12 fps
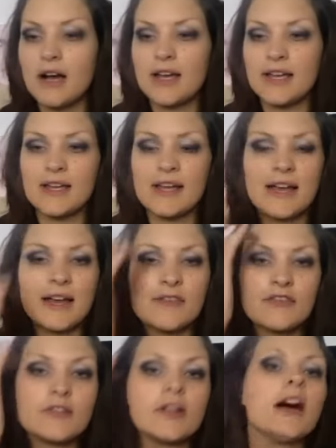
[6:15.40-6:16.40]
I
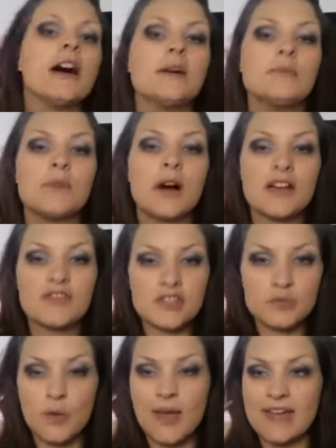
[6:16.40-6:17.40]
have um, I've
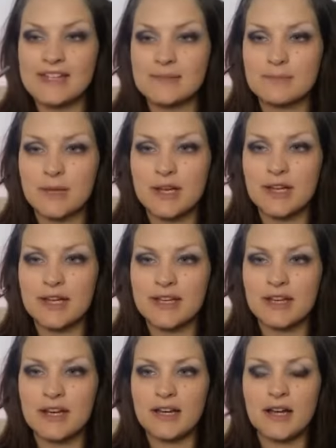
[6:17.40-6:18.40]
just wet my
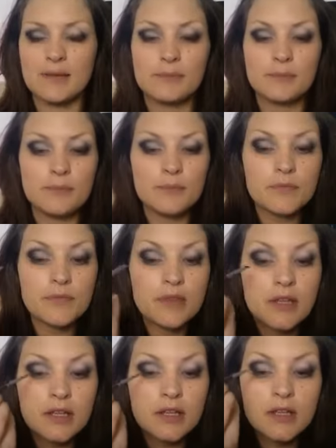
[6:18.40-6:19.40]
um,
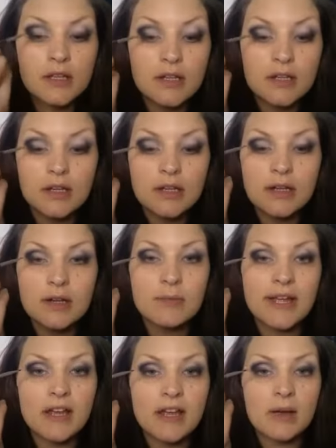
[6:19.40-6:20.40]

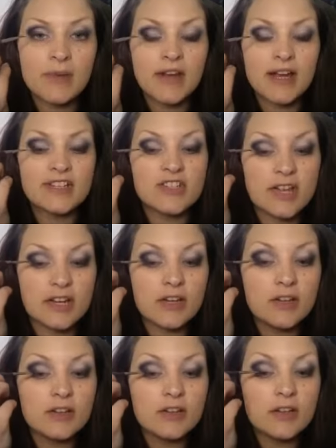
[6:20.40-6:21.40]
my carbon
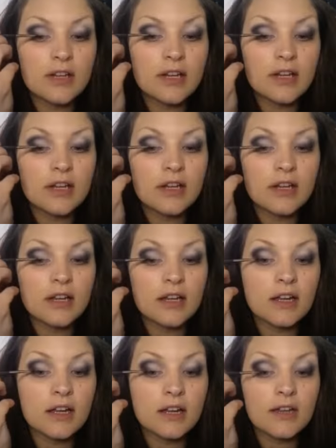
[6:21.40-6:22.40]
eyeshadow and
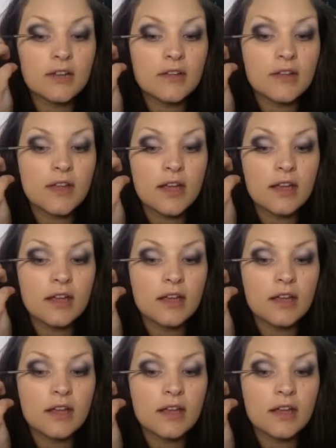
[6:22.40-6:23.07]
I'm going to use that